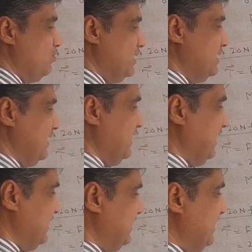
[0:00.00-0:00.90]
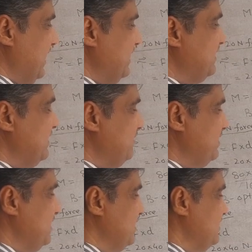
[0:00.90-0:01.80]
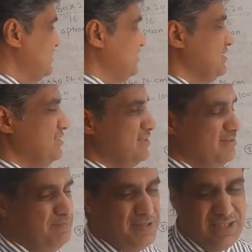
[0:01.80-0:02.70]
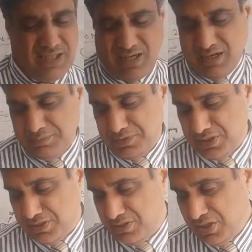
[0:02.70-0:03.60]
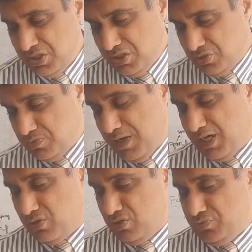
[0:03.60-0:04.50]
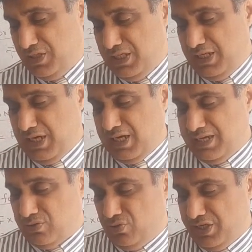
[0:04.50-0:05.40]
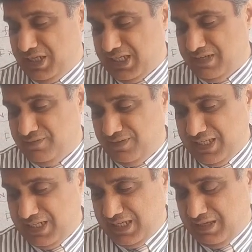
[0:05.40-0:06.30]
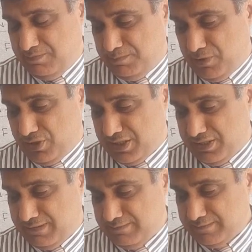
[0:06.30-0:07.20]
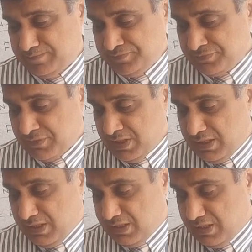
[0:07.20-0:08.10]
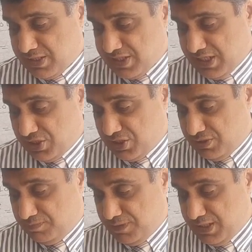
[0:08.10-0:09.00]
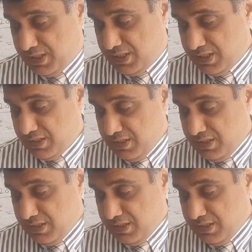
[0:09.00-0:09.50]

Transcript: one, and that is the B option. Tomorrow we are going a very important section B,